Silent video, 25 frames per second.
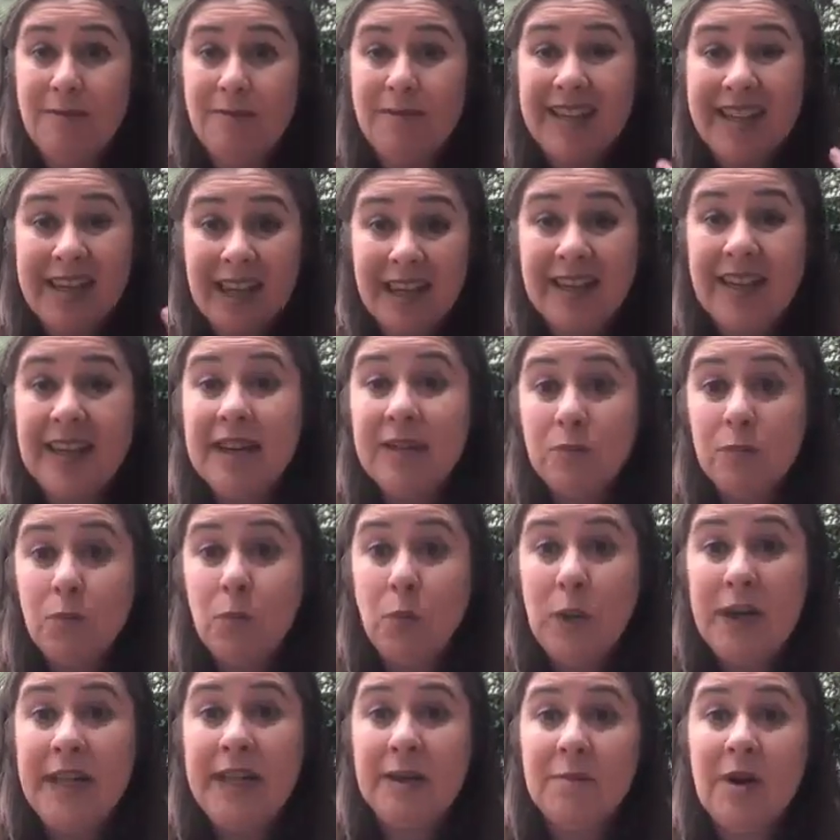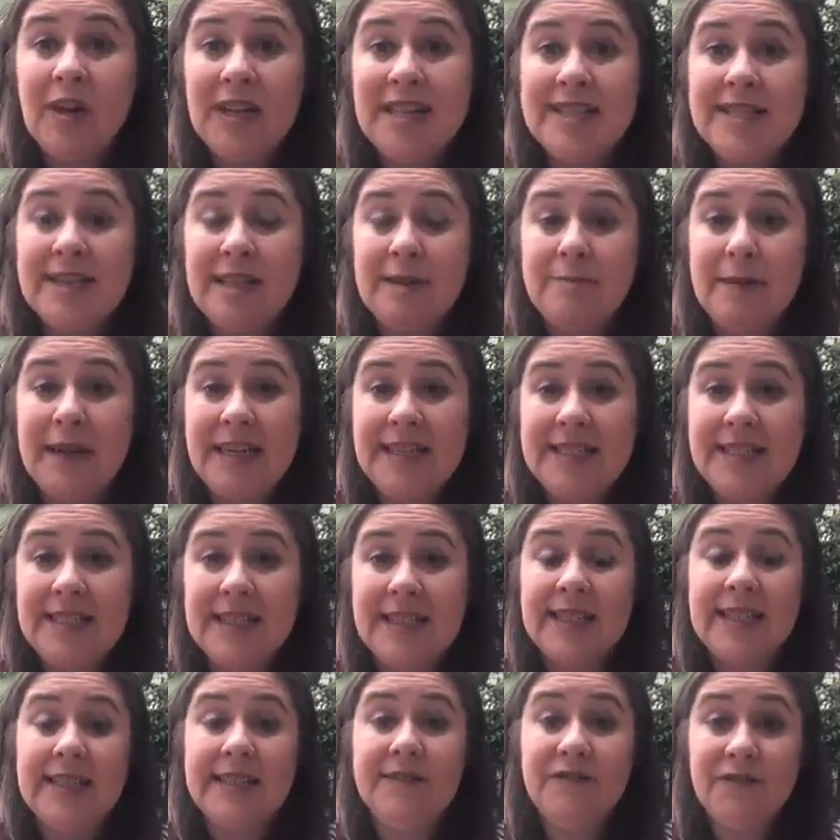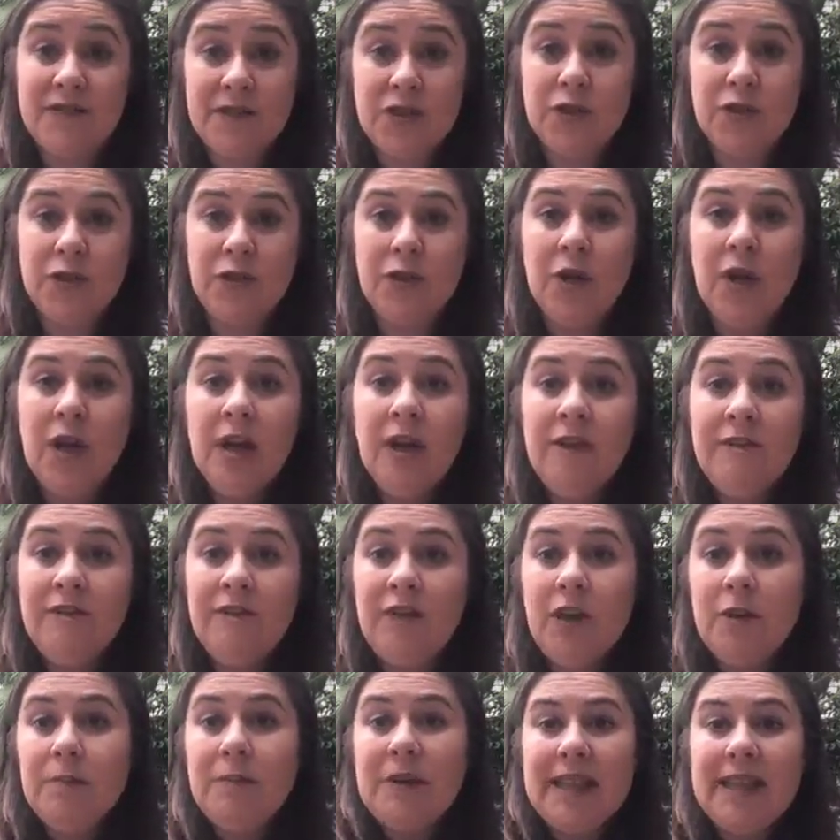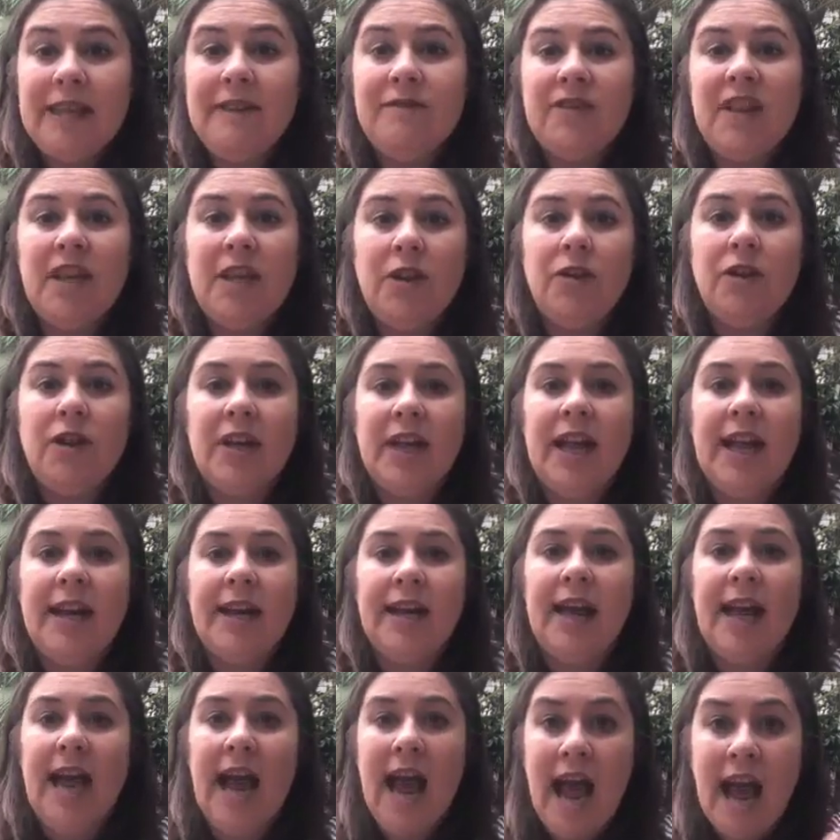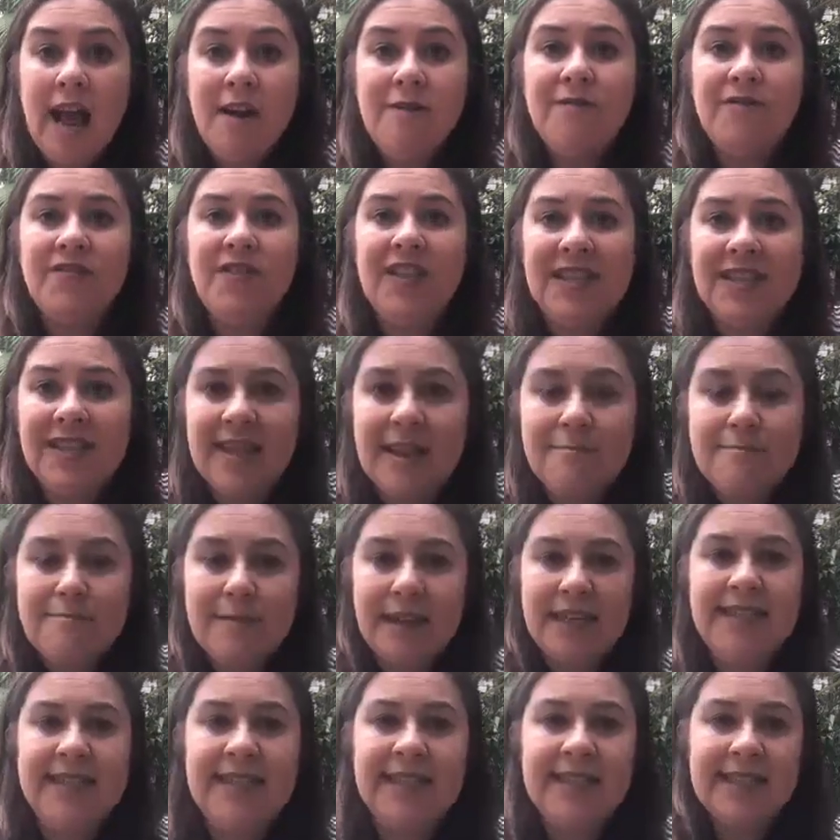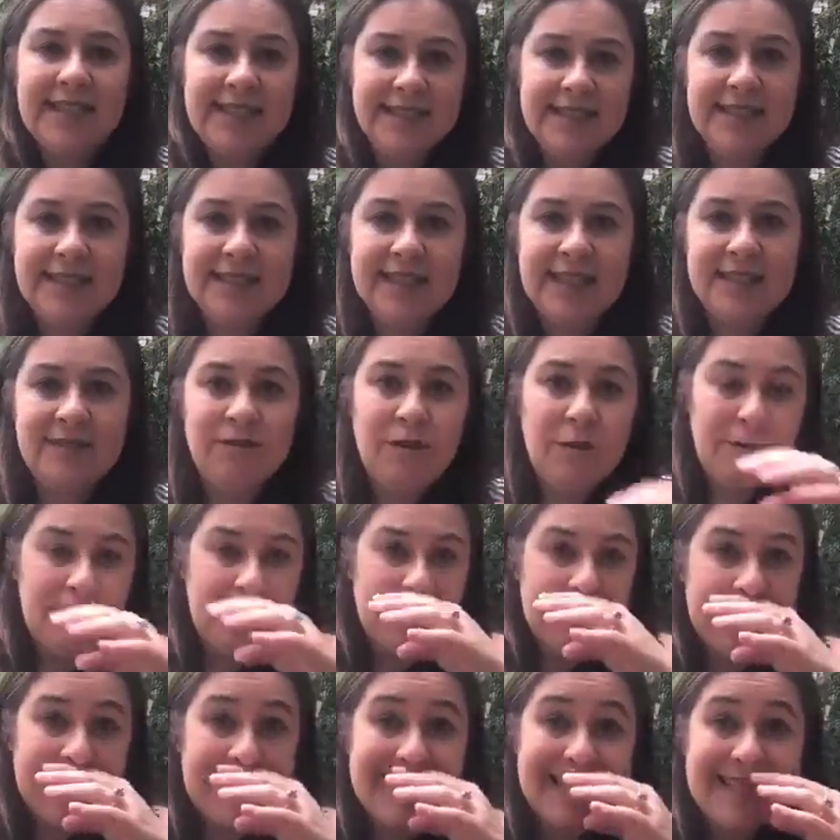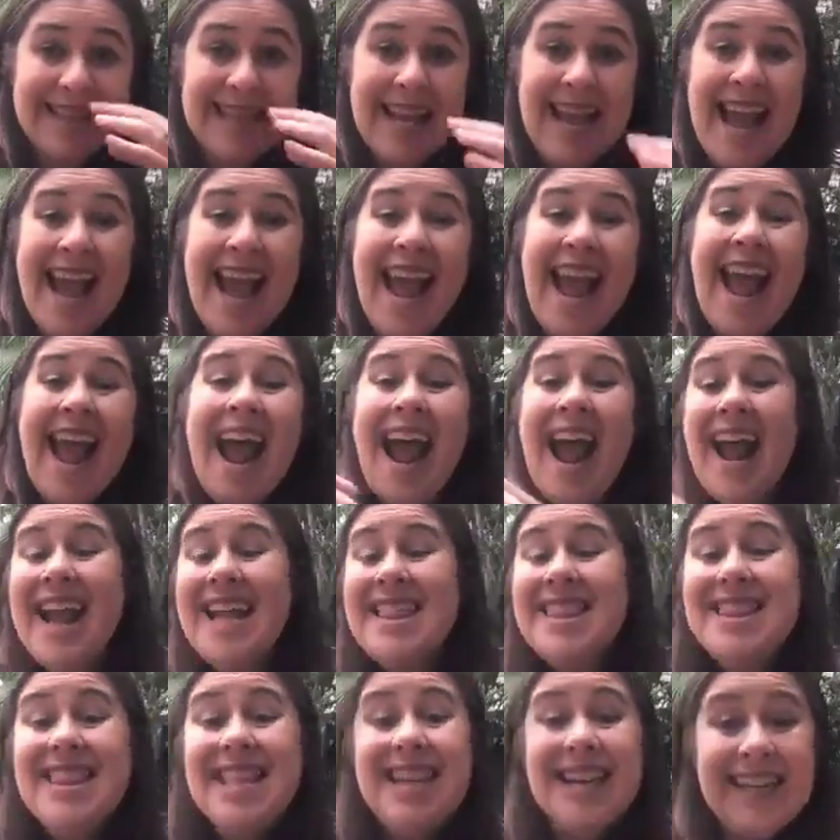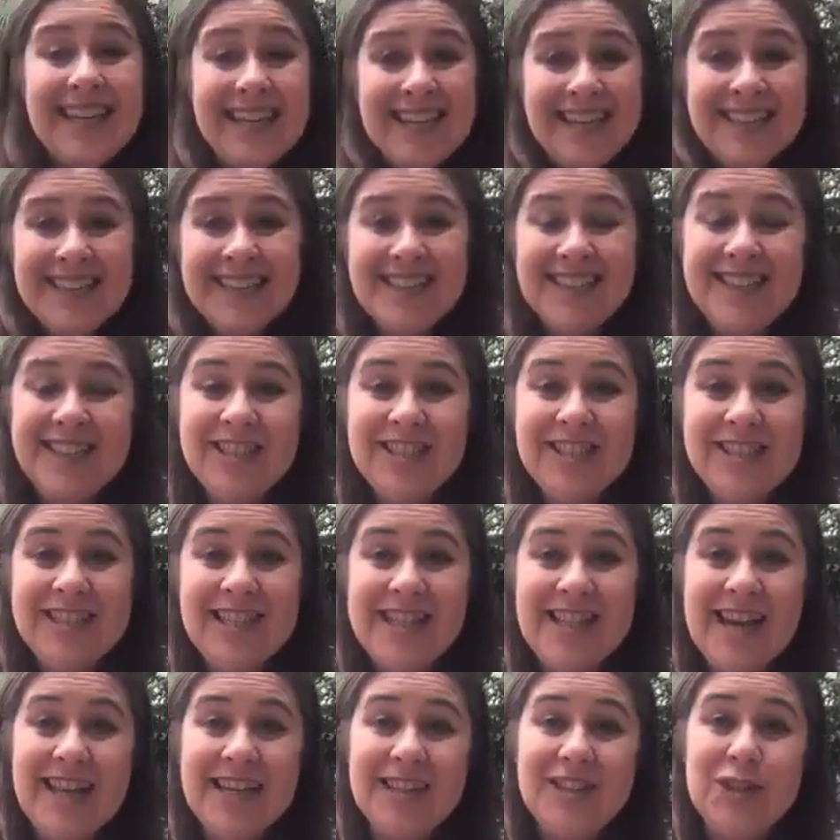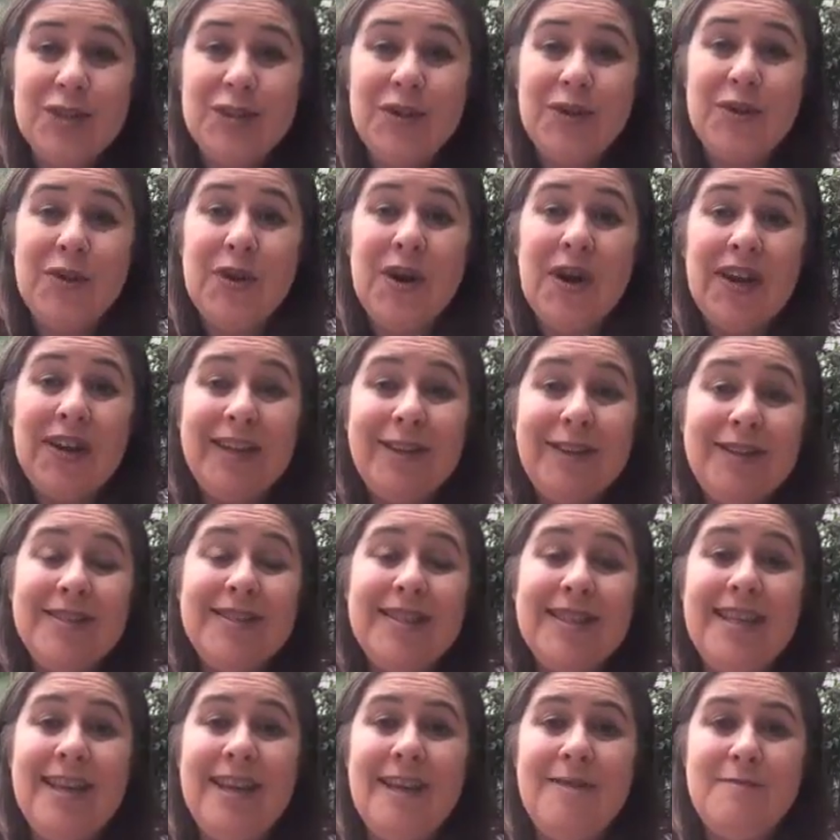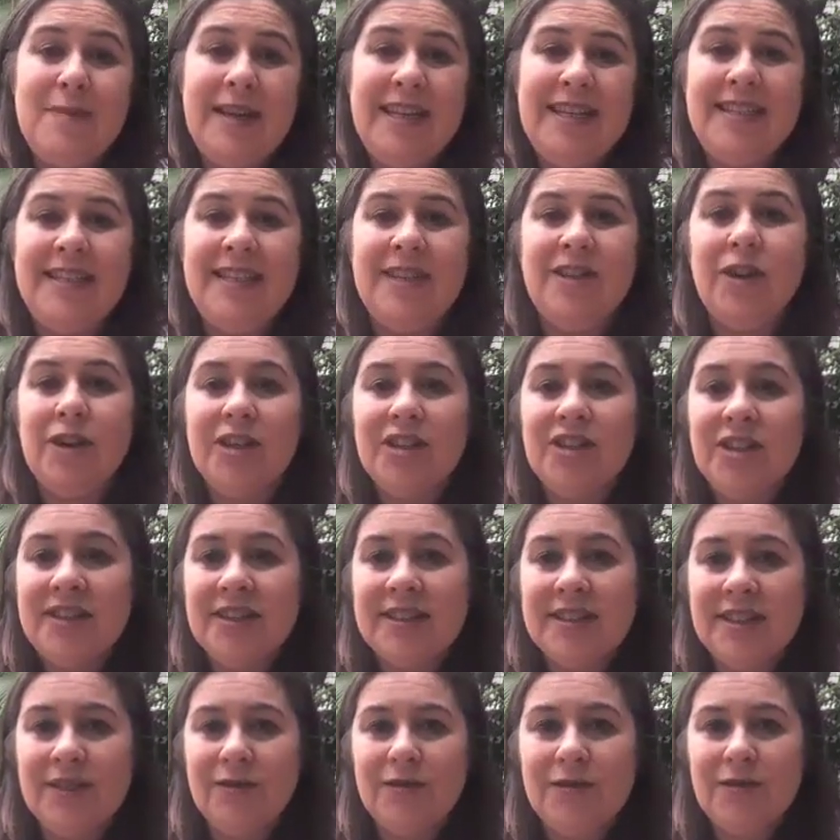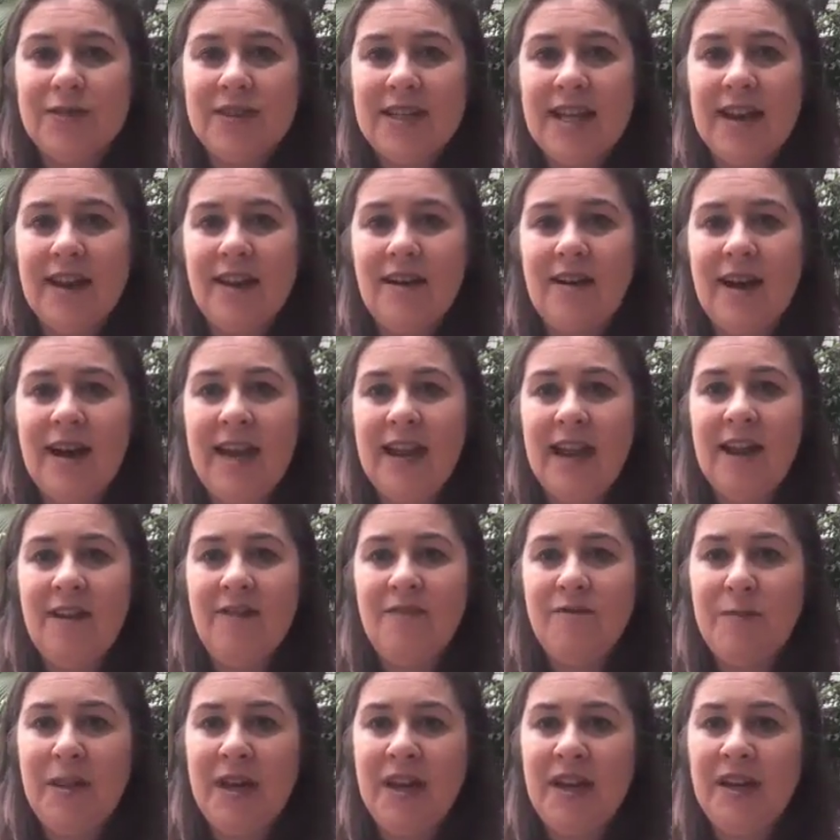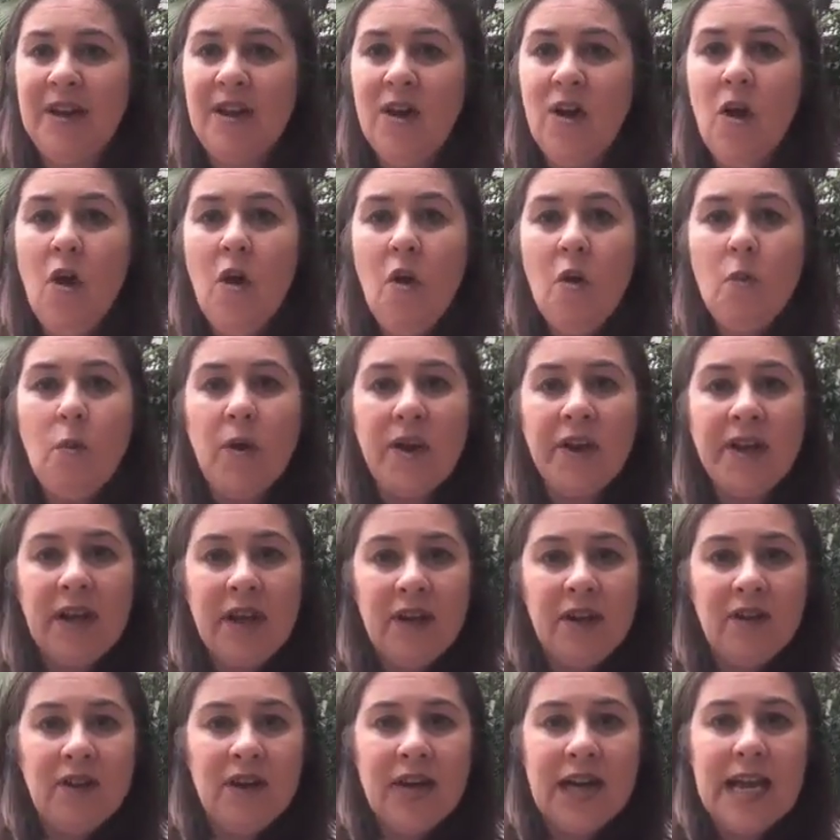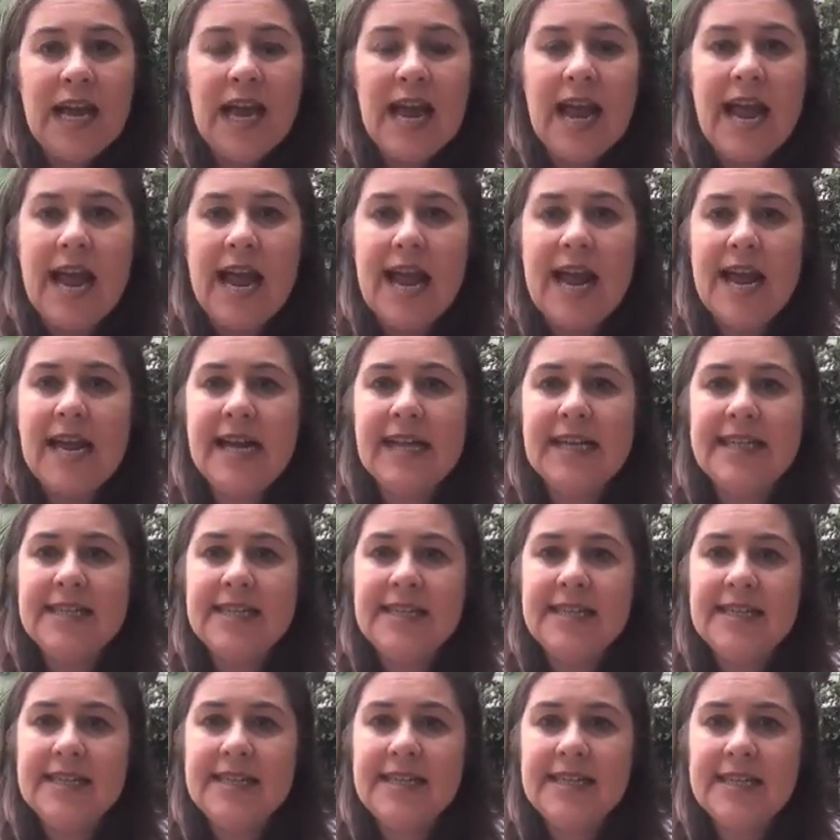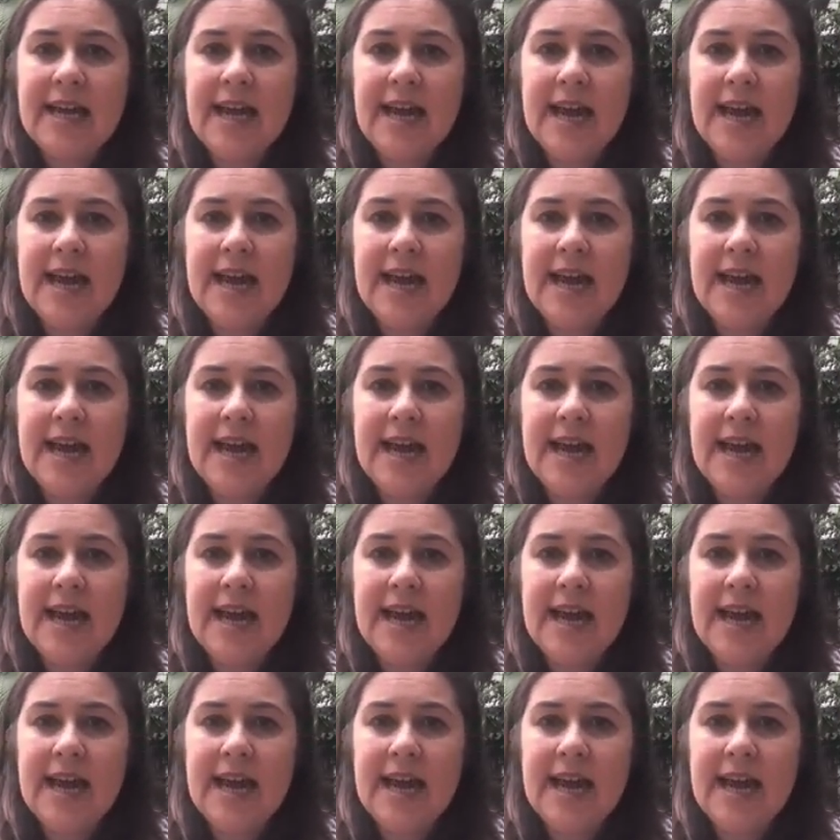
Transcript: get a winning mindset, basically, for you to believe that you can have this amazingly successful business. And then in addition to that too, I use the amazing coaching skills that I have been working on and